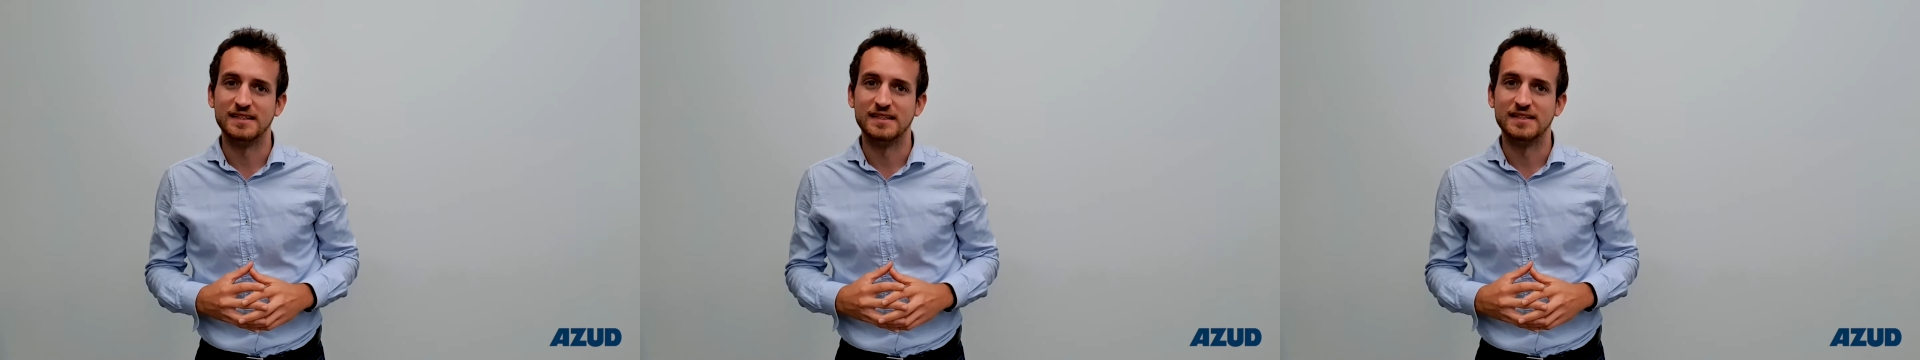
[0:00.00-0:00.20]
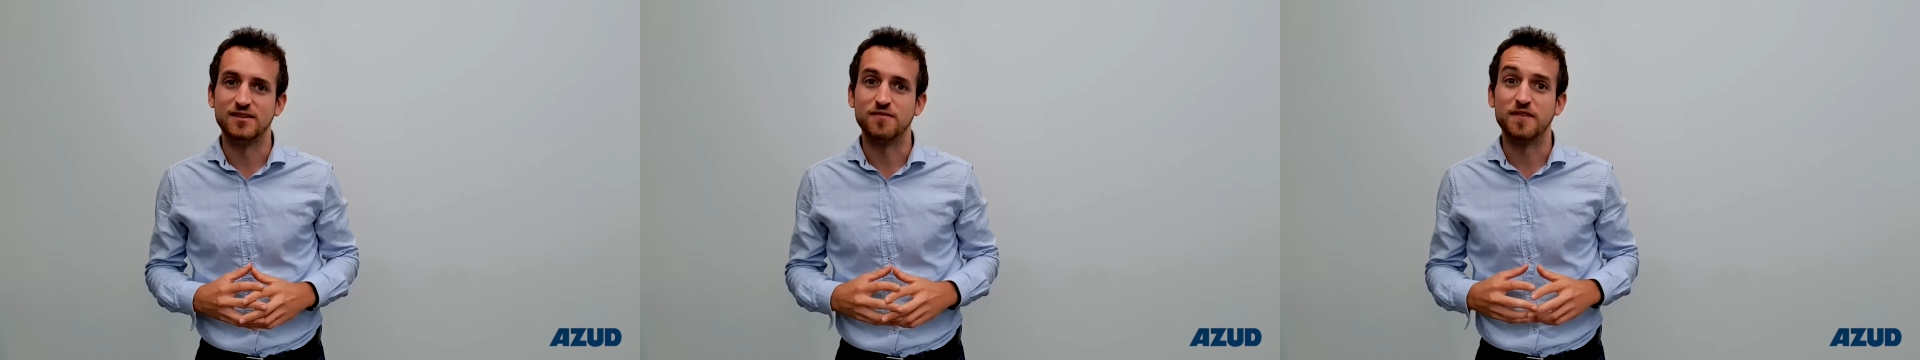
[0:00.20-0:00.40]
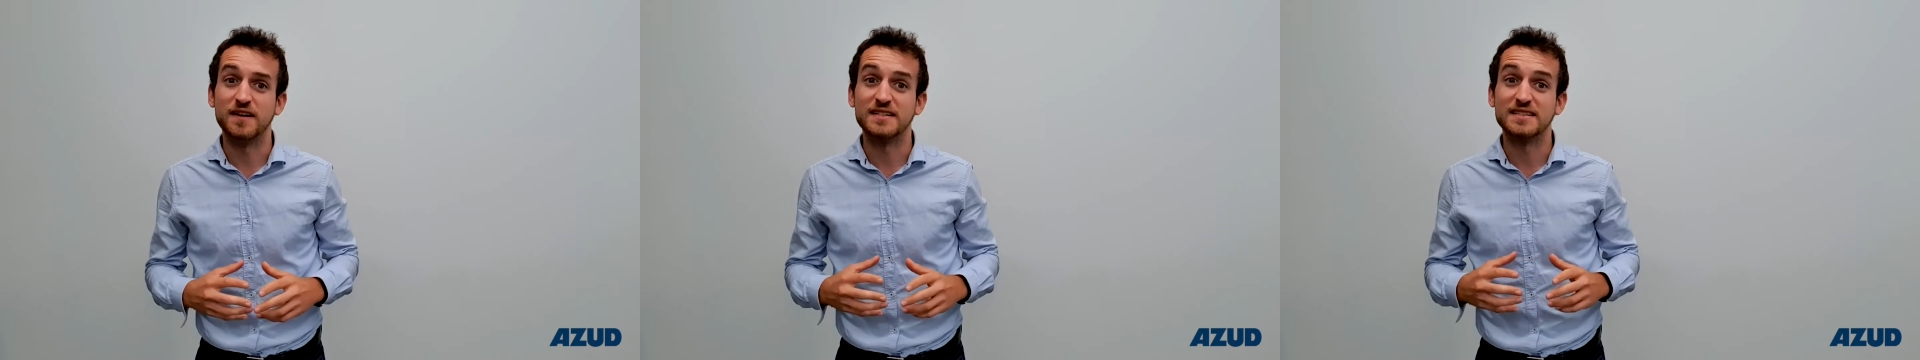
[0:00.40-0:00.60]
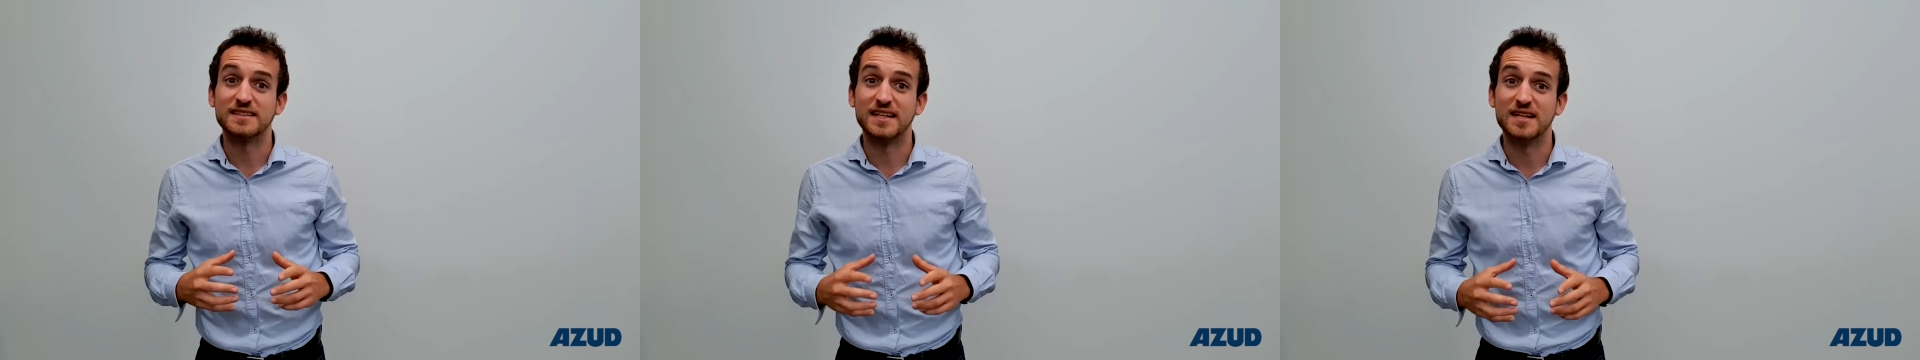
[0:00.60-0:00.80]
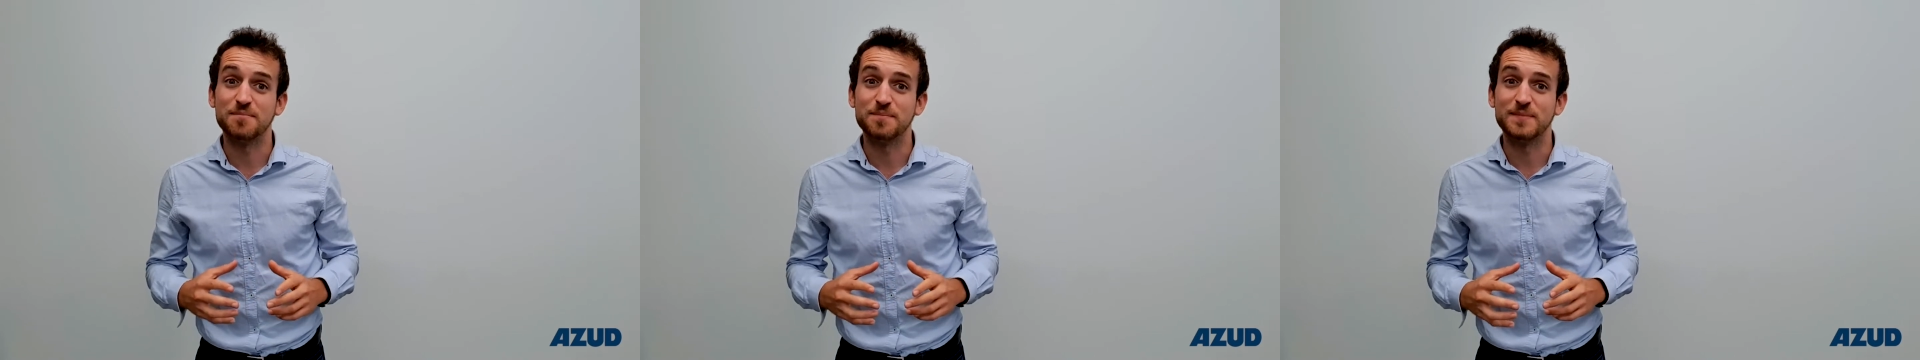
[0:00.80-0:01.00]
The first
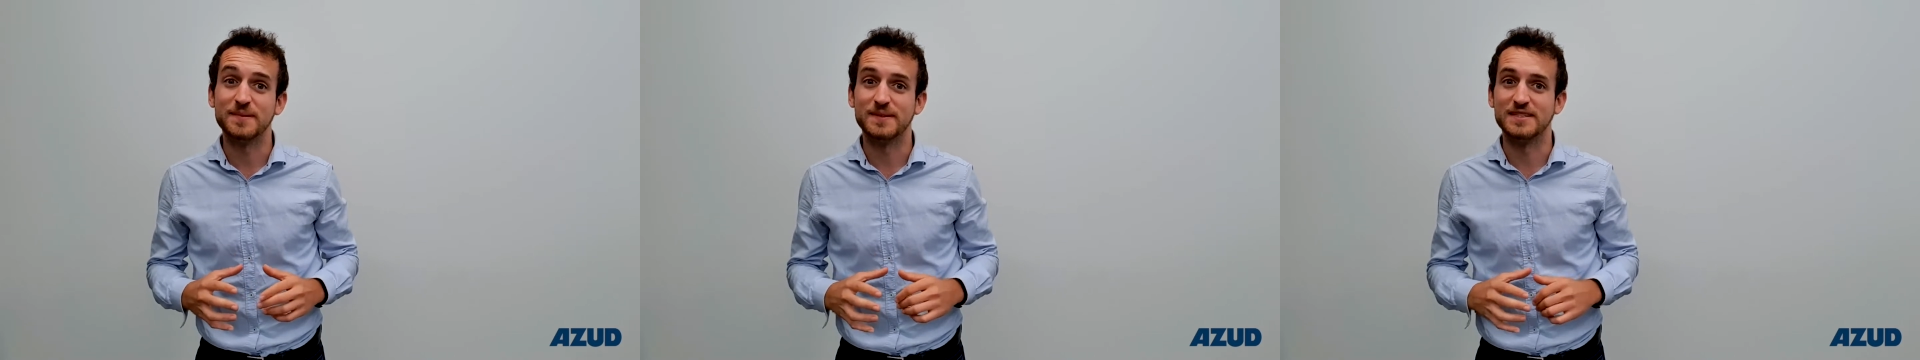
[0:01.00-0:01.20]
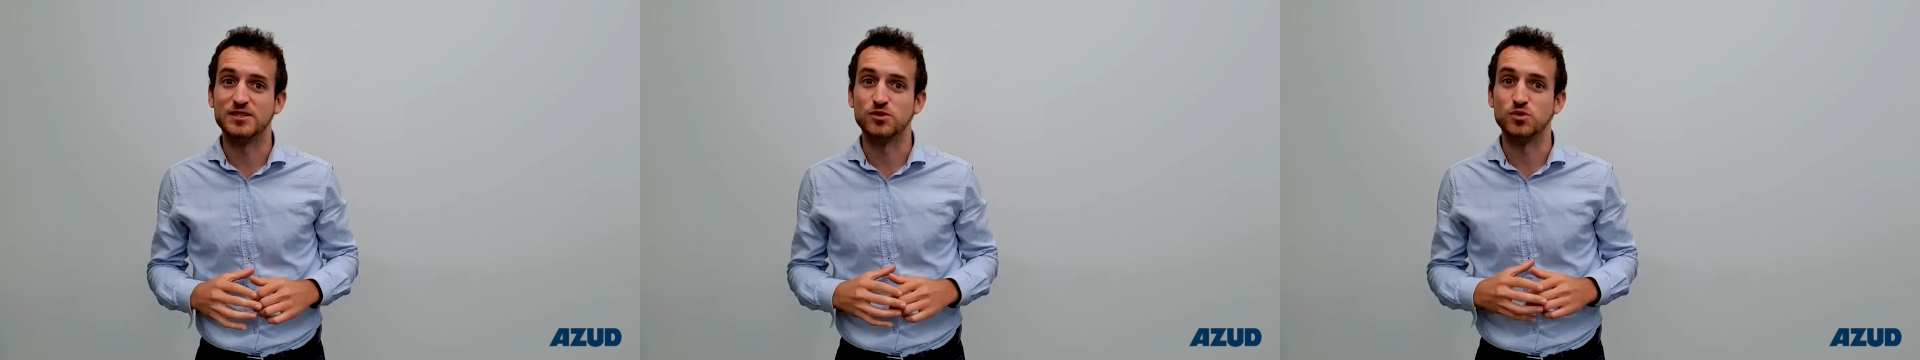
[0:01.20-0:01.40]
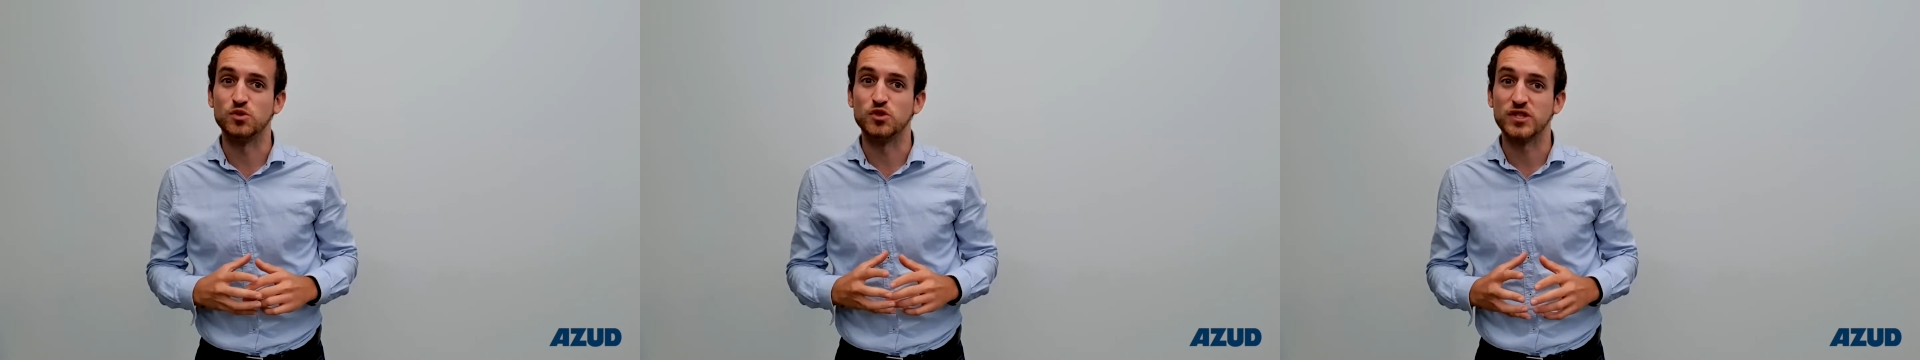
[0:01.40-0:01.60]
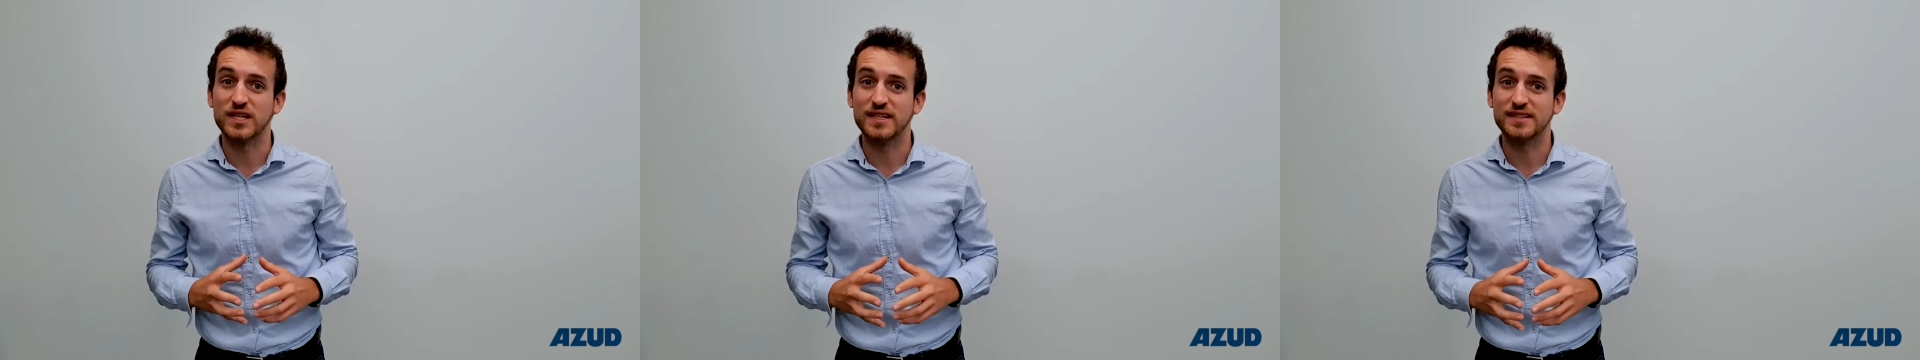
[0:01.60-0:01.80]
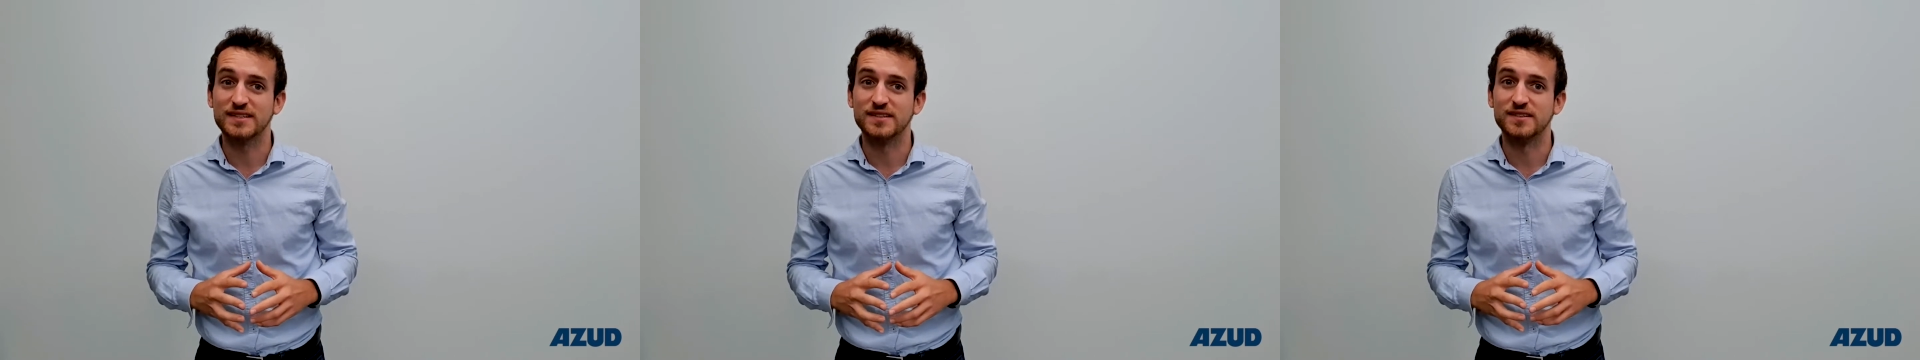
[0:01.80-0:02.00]
step is to
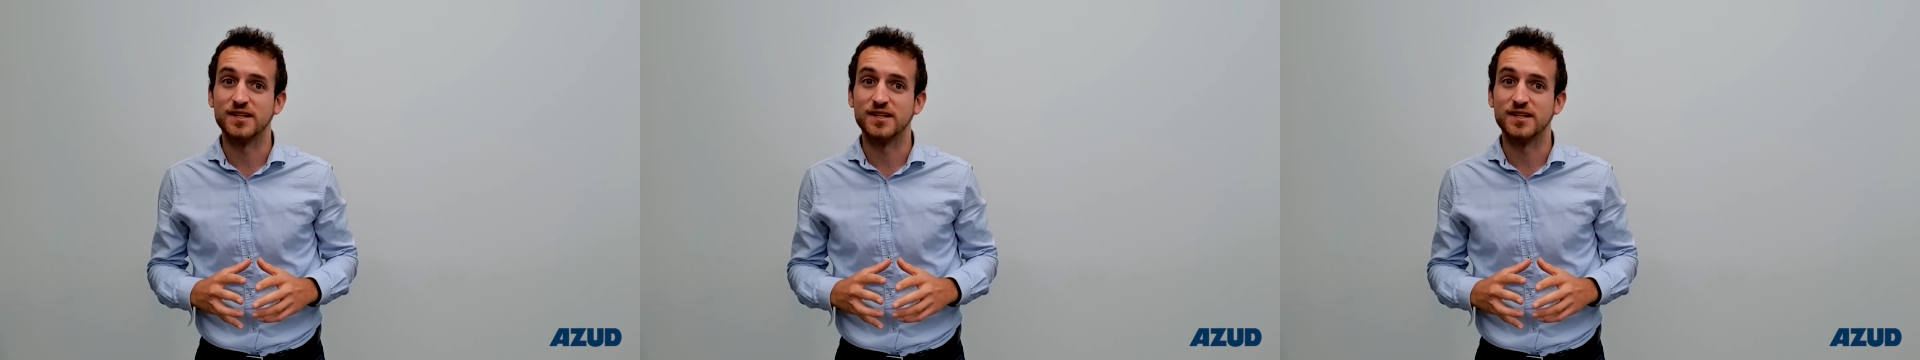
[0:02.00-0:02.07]
set